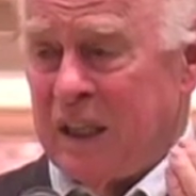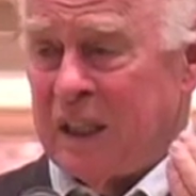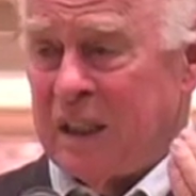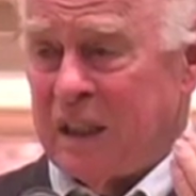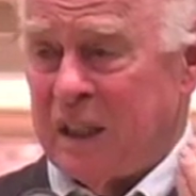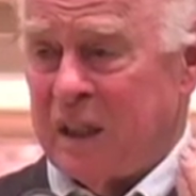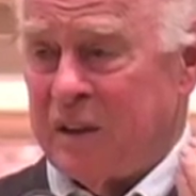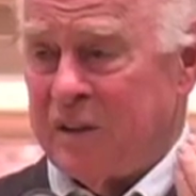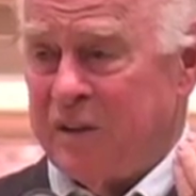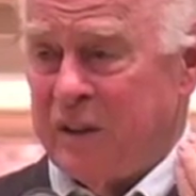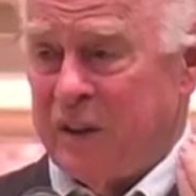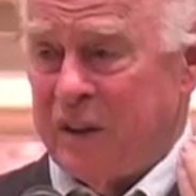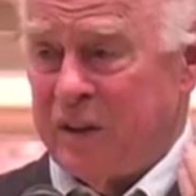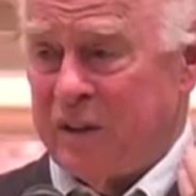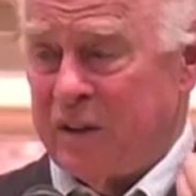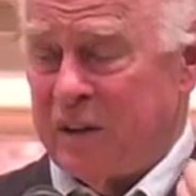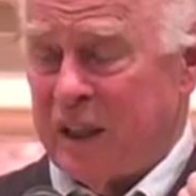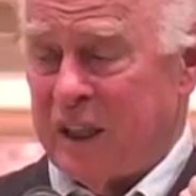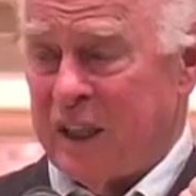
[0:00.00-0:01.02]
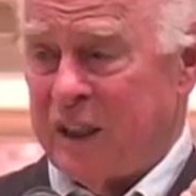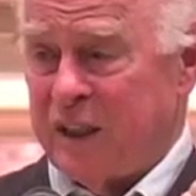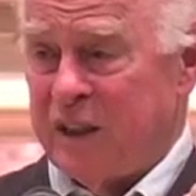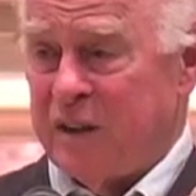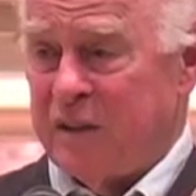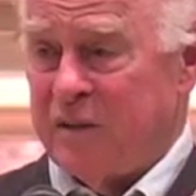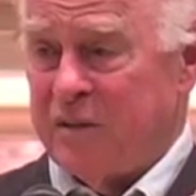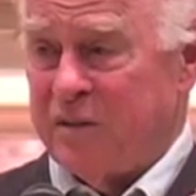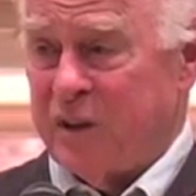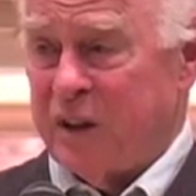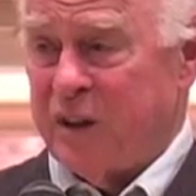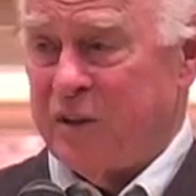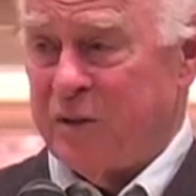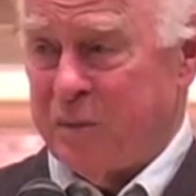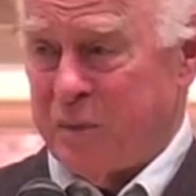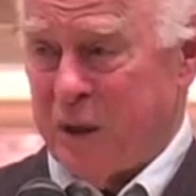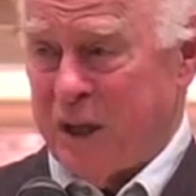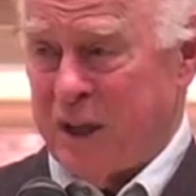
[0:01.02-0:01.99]
Love is like
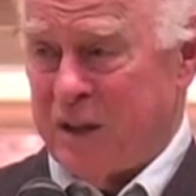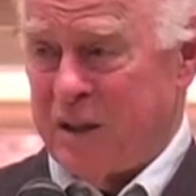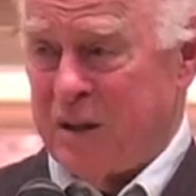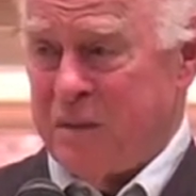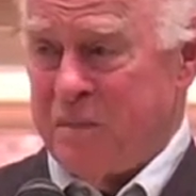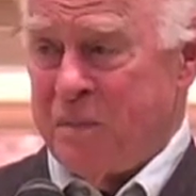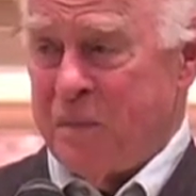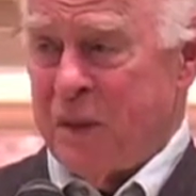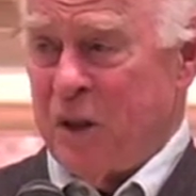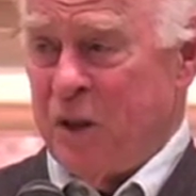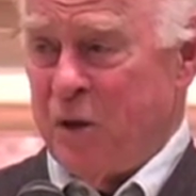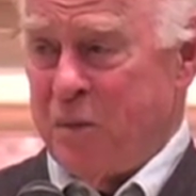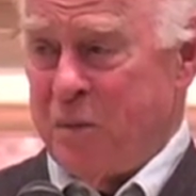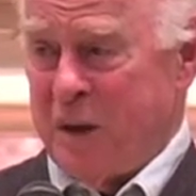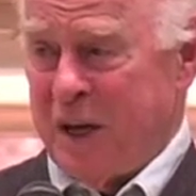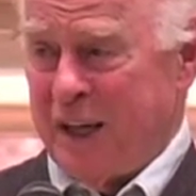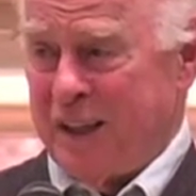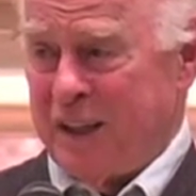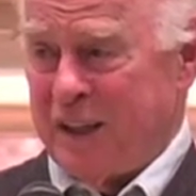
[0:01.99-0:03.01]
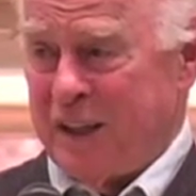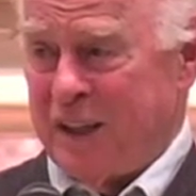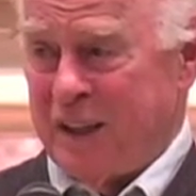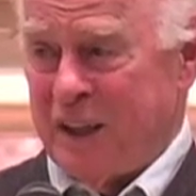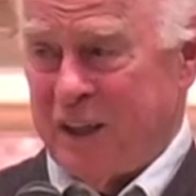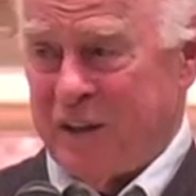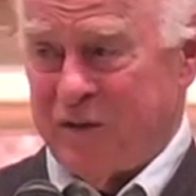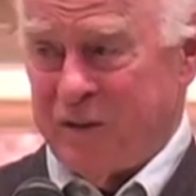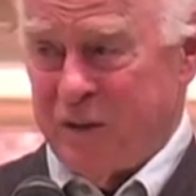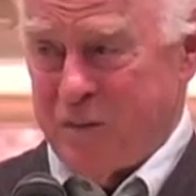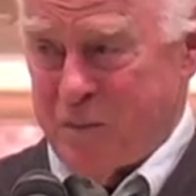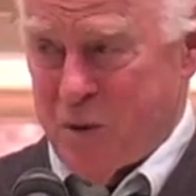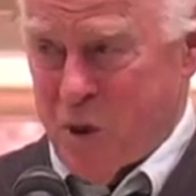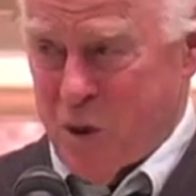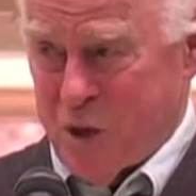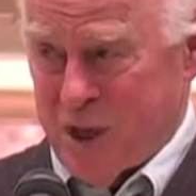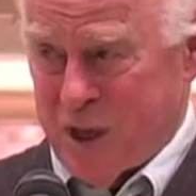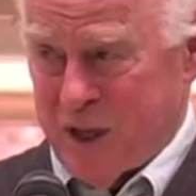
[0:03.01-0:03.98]
fresh bread. You bake it every
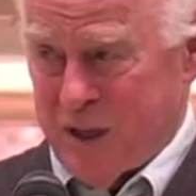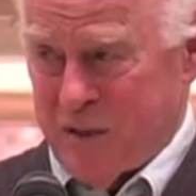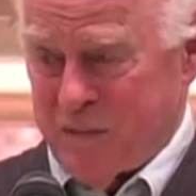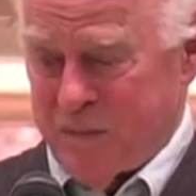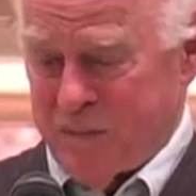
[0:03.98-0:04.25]
morning.